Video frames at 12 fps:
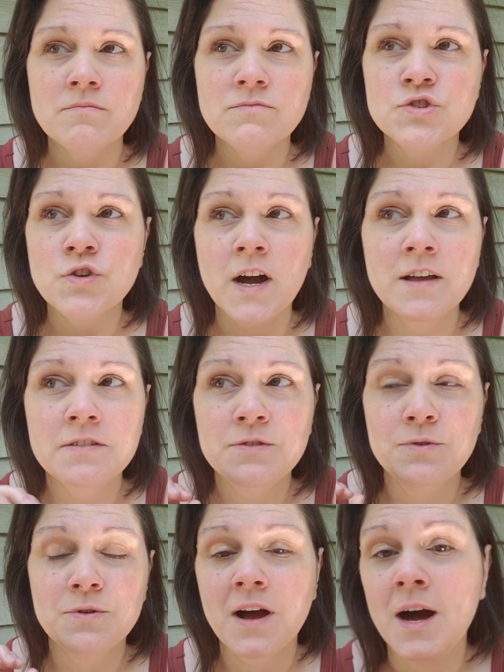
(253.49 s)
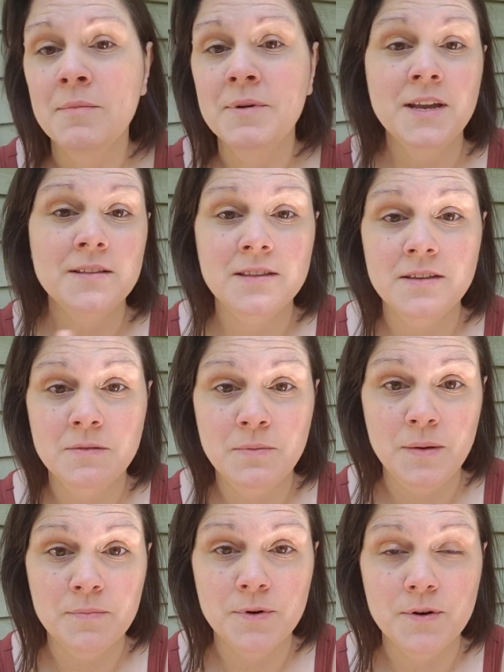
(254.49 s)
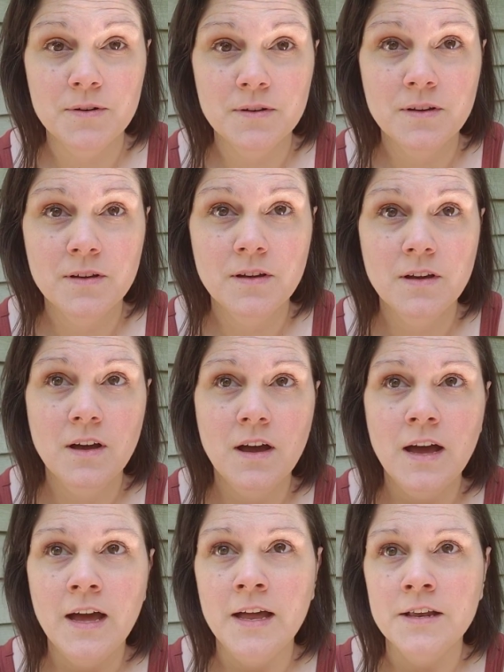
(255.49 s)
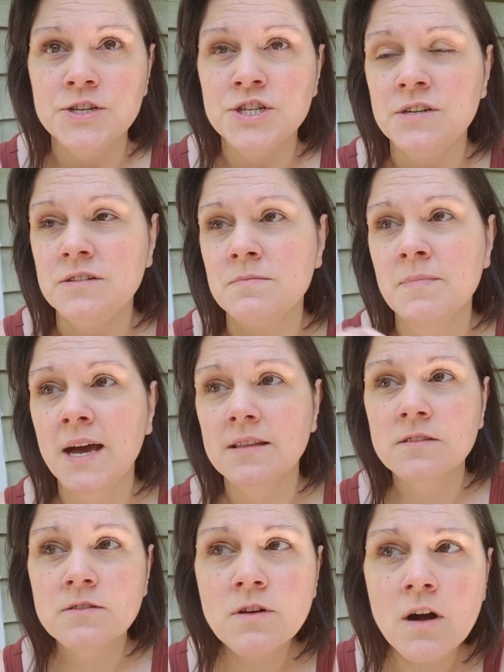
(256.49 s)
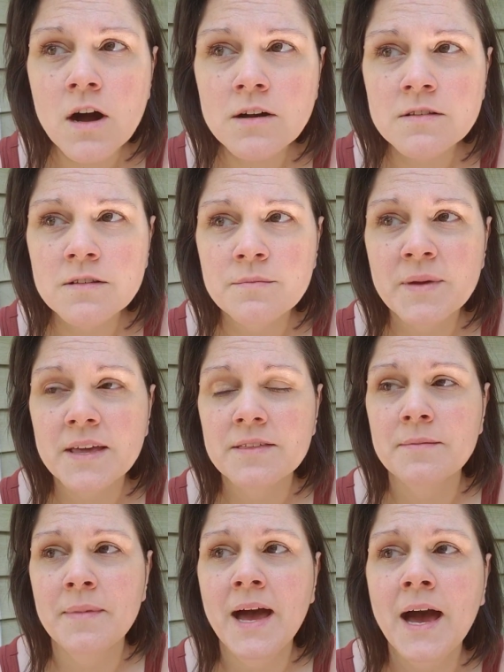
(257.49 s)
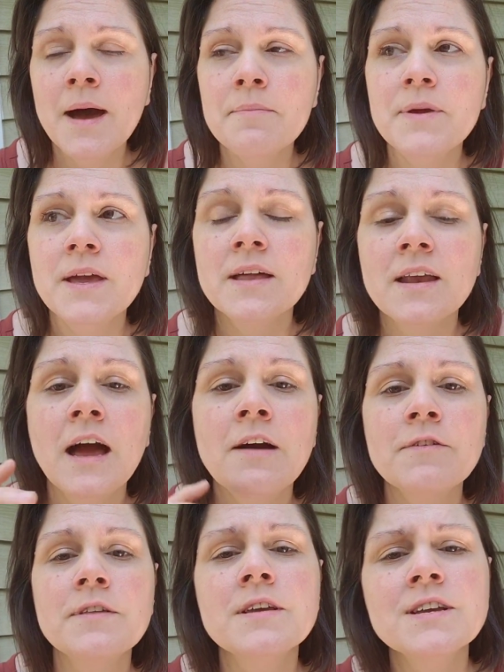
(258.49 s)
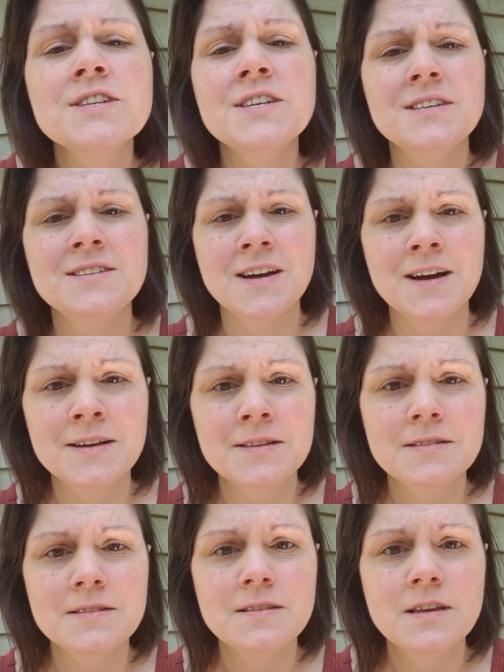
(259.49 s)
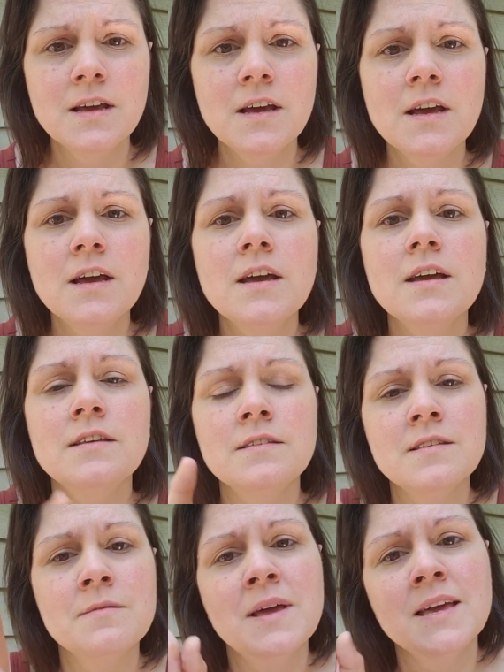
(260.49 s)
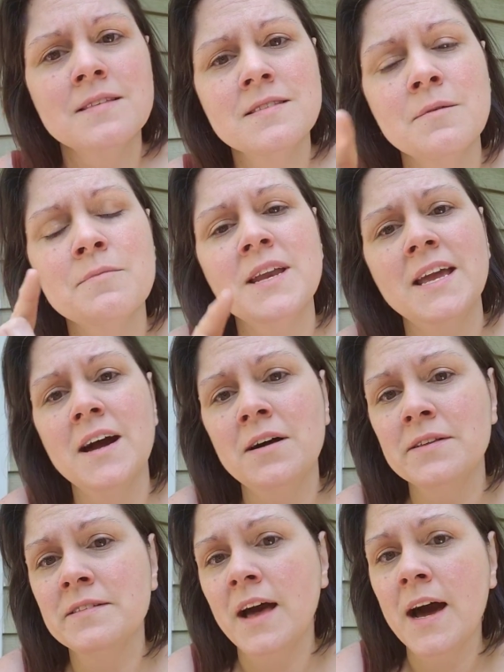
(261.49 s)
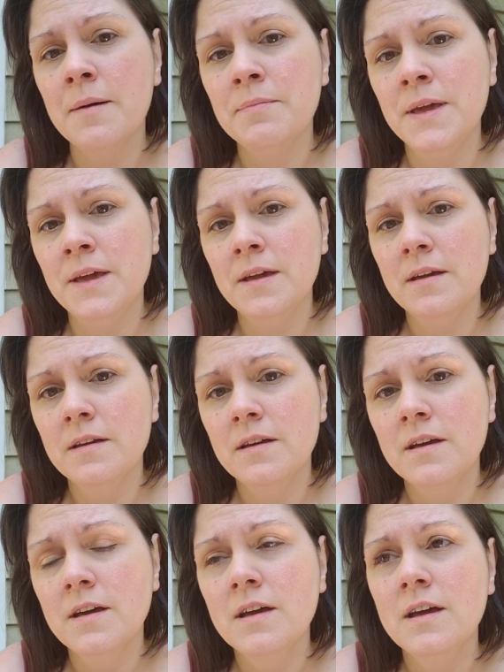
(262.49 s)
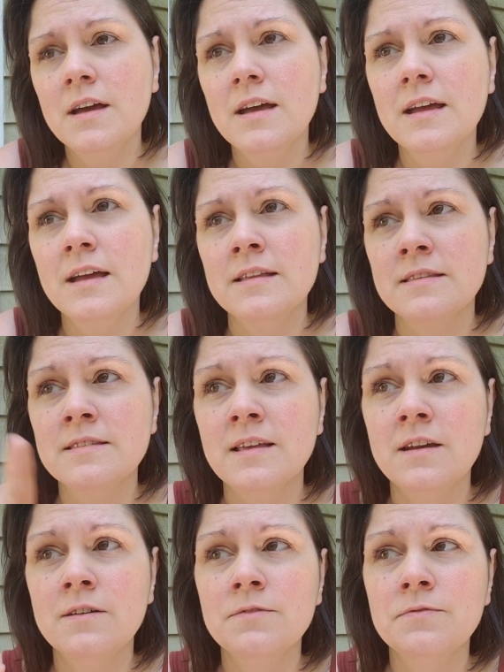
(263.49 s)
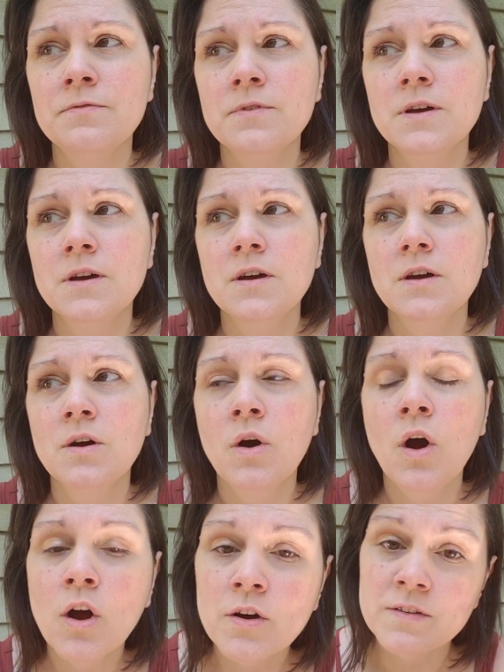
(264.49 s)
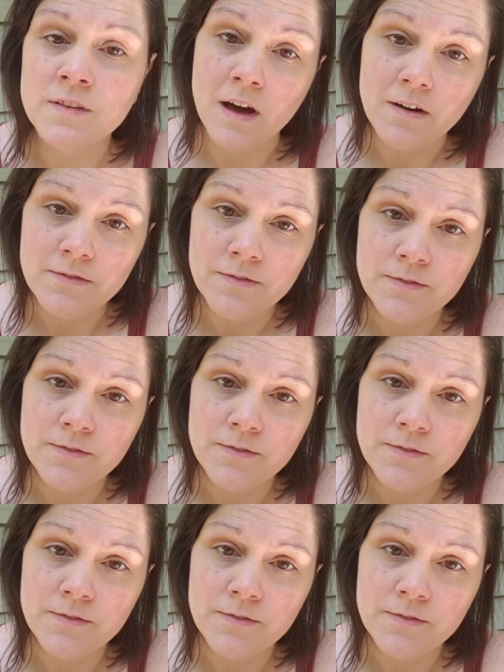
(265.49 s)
tries to accommodate these people. And she demats dogs to make them happy, and everything she does is to make somebody else happy instead of herself.